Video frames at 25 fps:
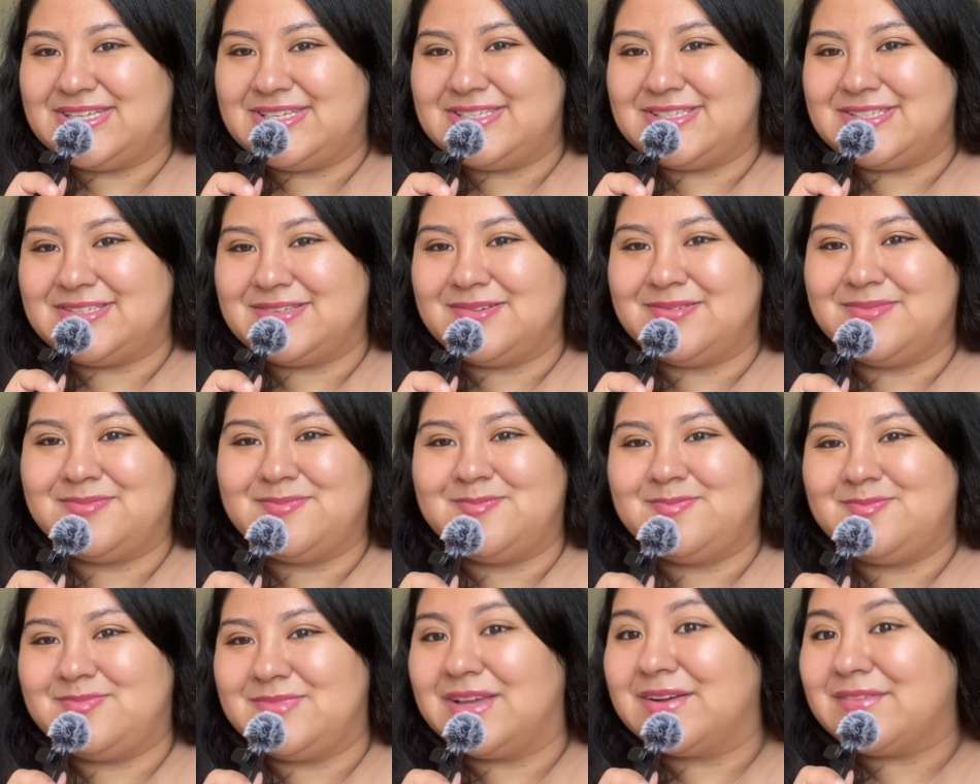So
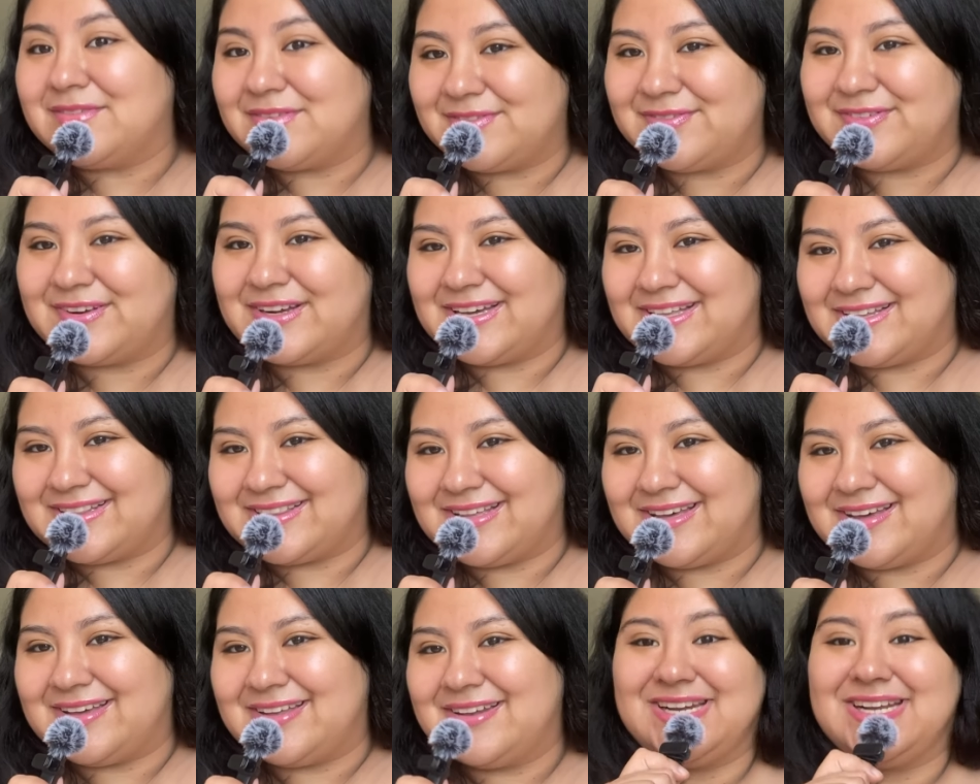never forget
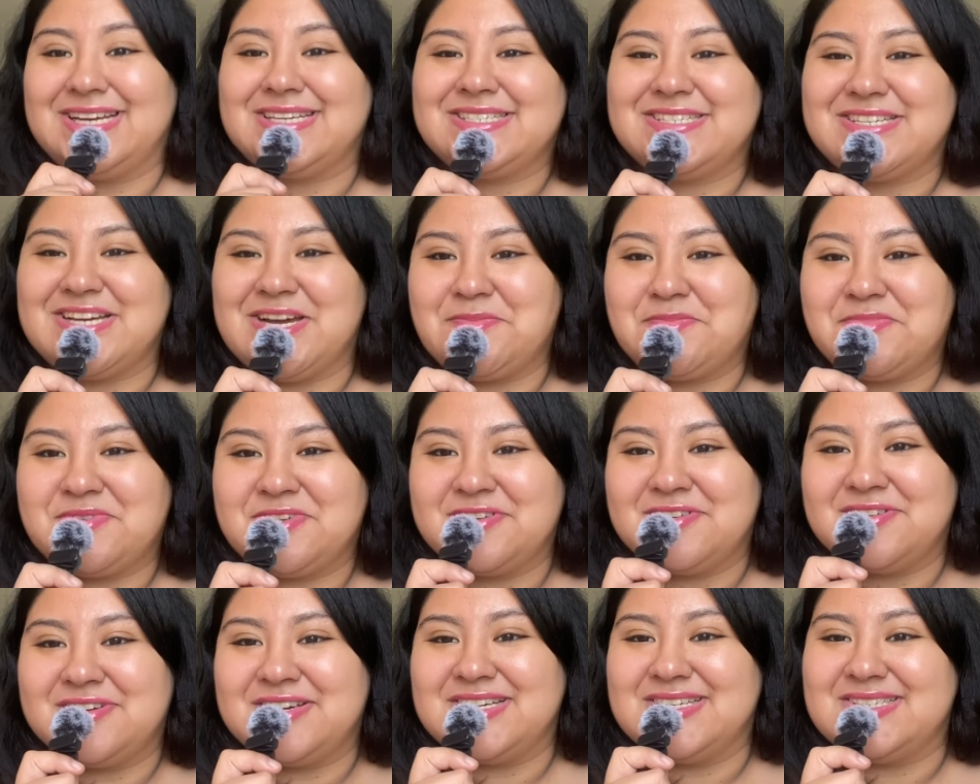that. The next
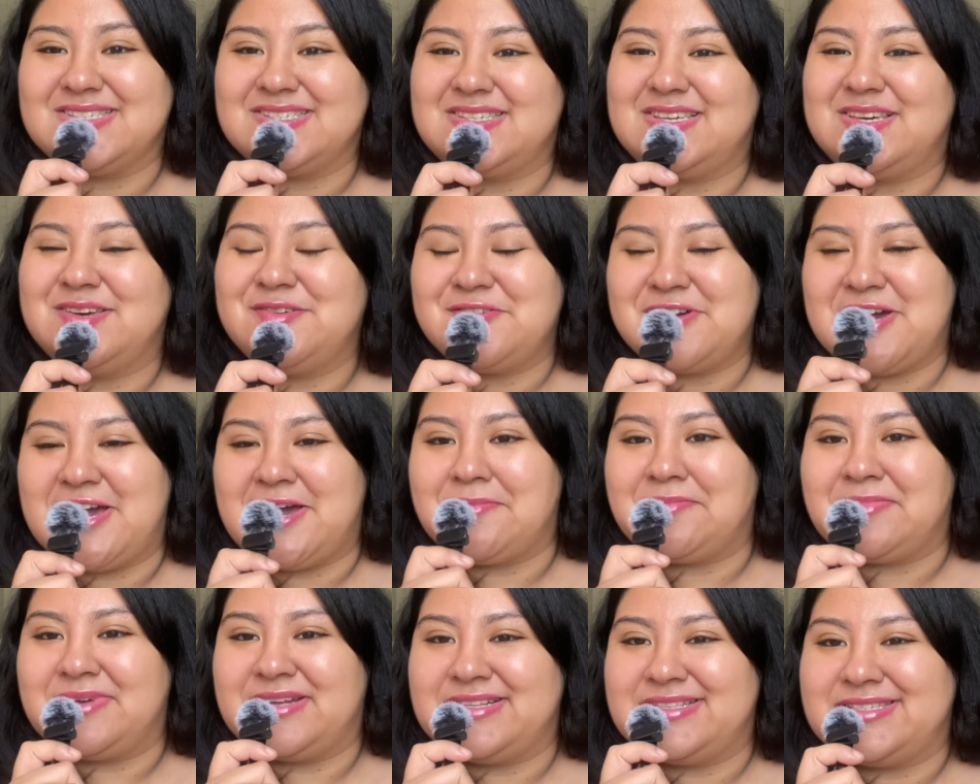chapter is cute
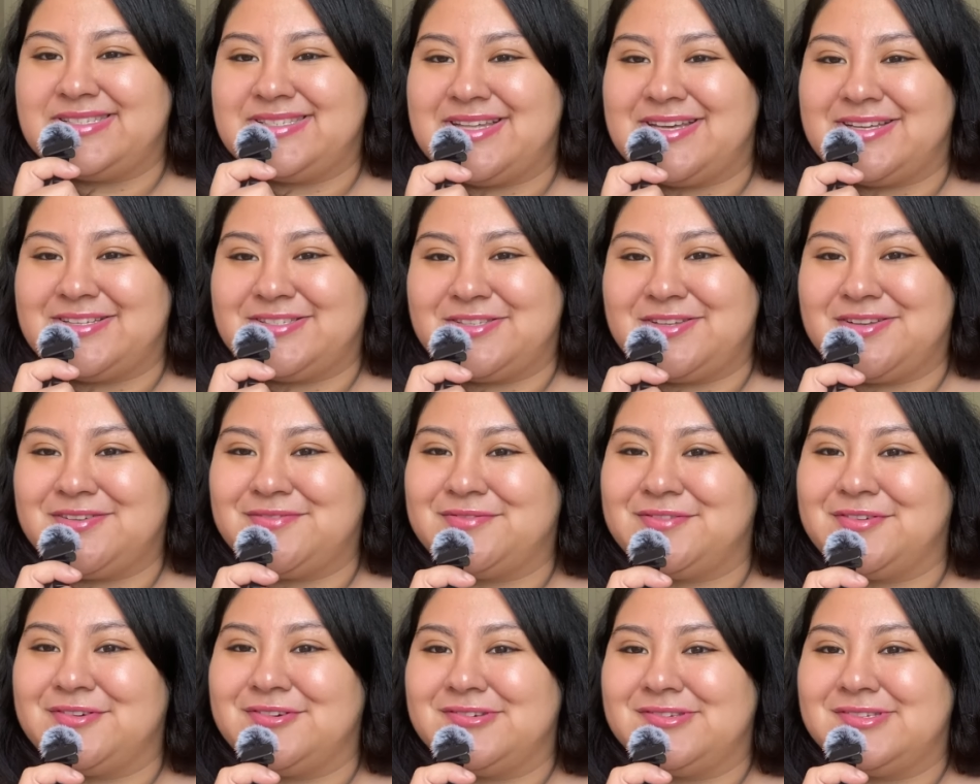habits that
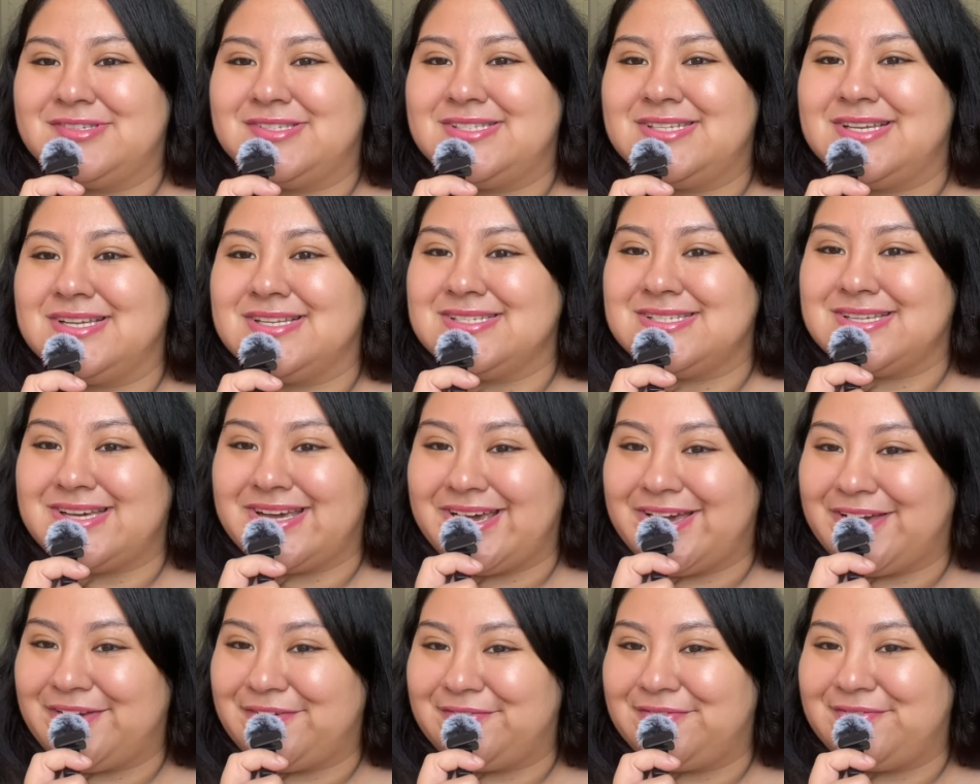soft girls tend to
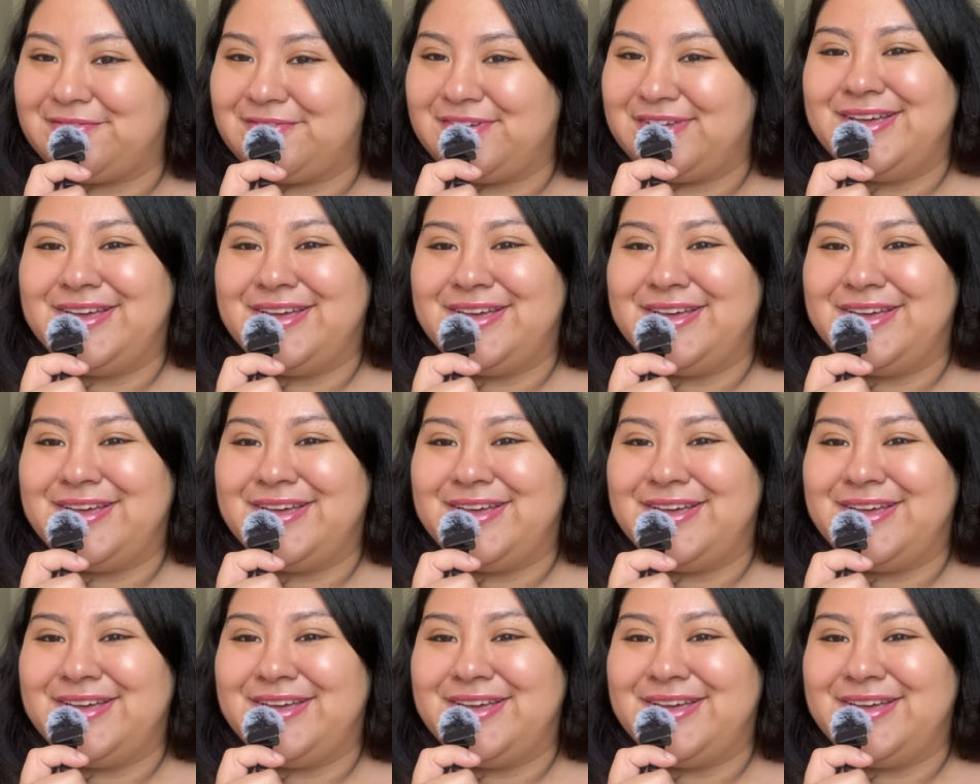have.